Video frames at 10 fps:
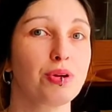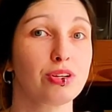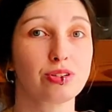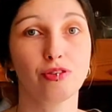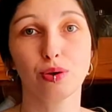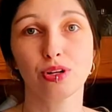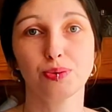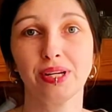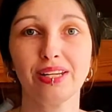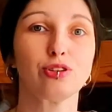because of
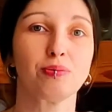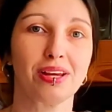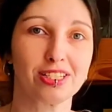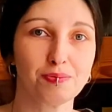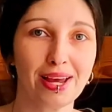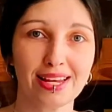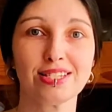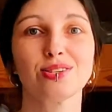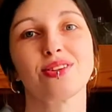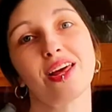course we need to make
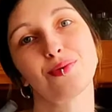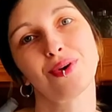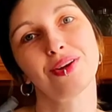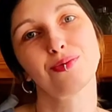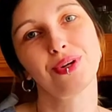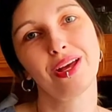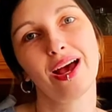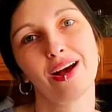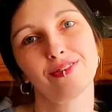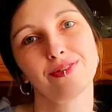space so that when we
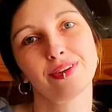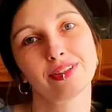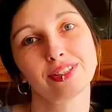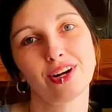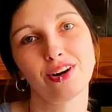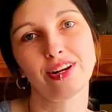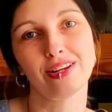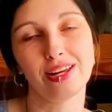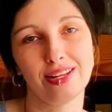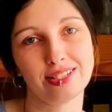have
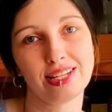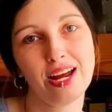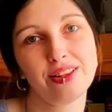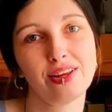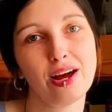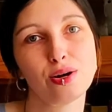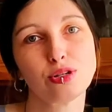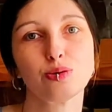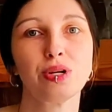started inside the house,